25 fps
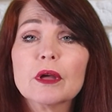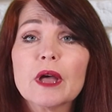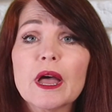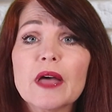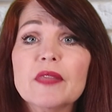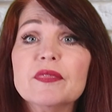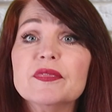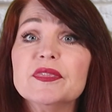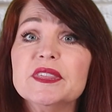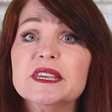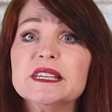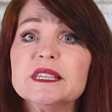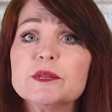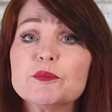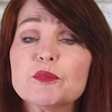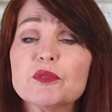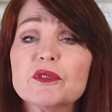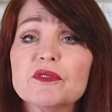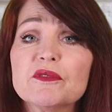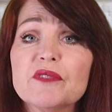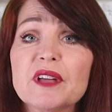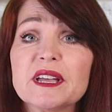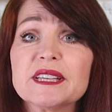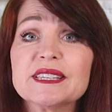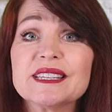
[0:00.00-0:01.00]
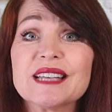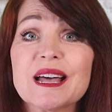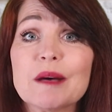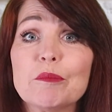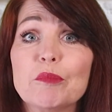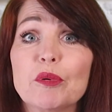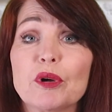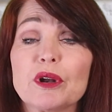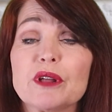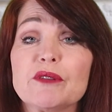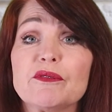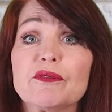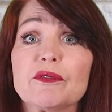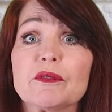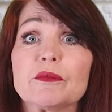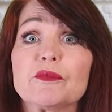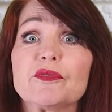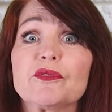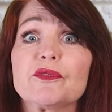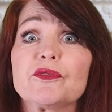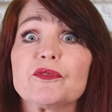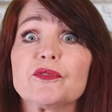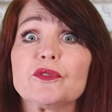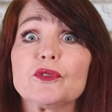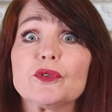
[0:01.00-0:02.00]
And this prevents our body from
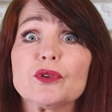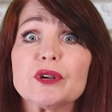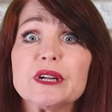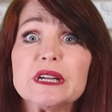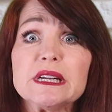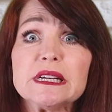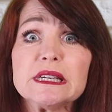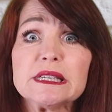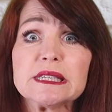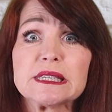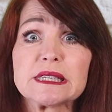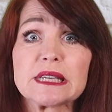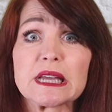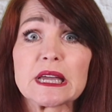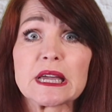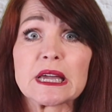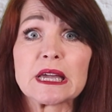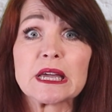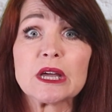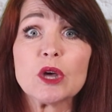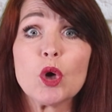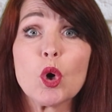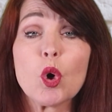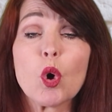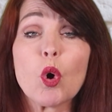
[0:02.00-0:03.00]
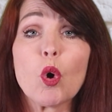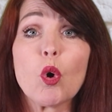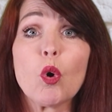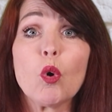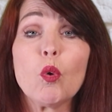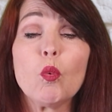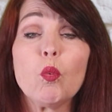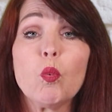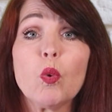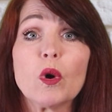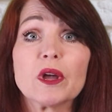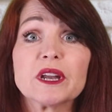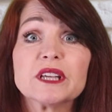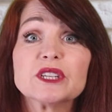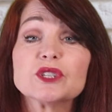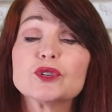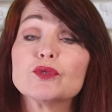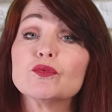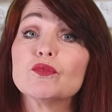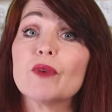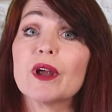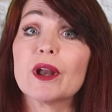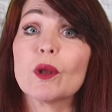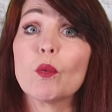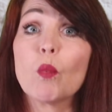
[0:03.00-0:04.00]
freezing or wanting
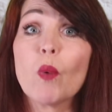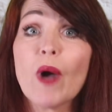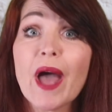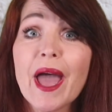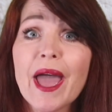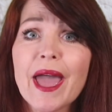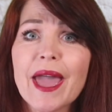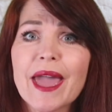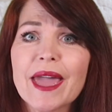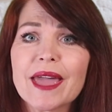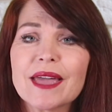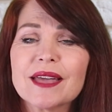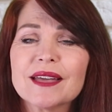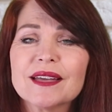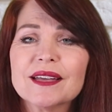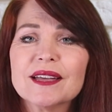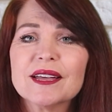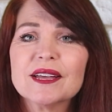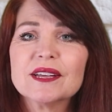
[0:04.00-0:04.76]
to run away.